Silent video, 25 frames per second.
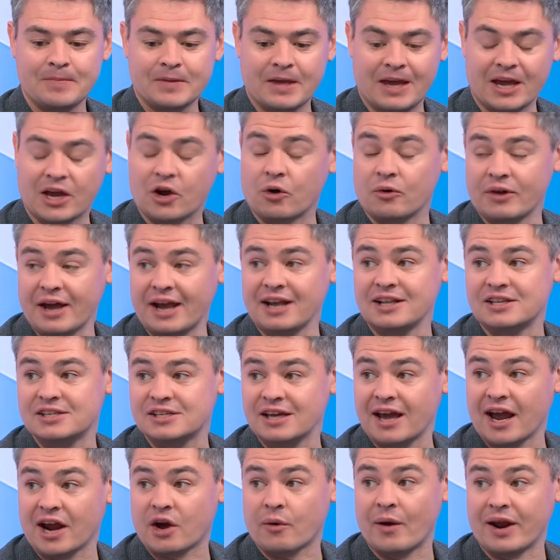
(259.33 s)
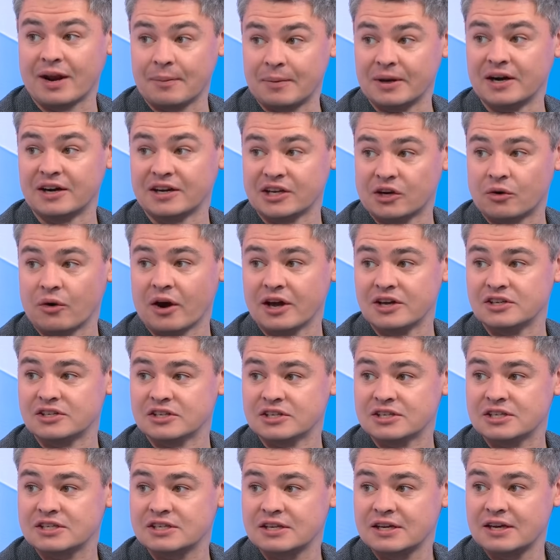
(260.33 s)
it creates a credibility
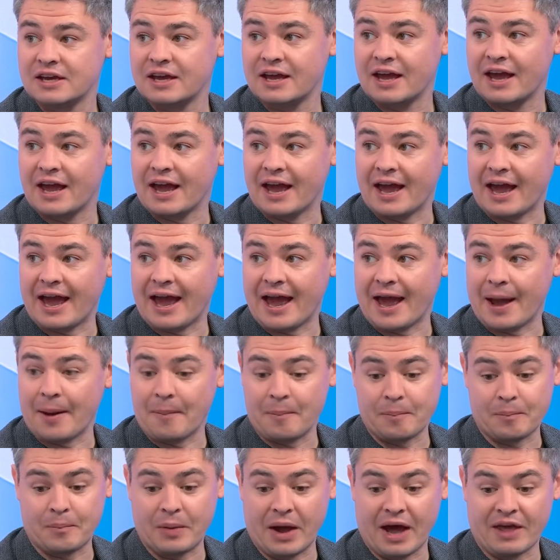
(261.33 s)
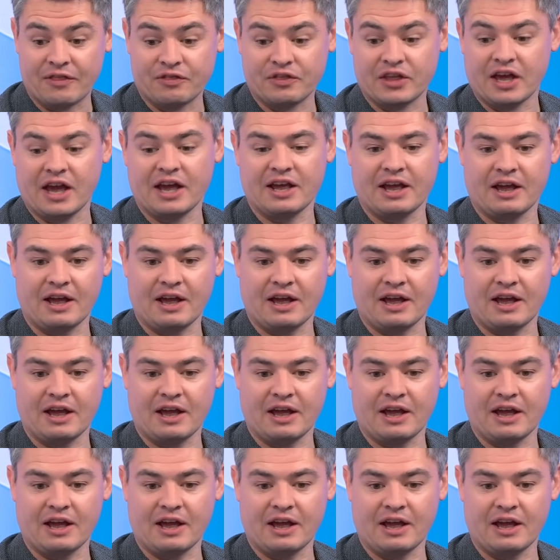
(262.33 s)
crisis. Especially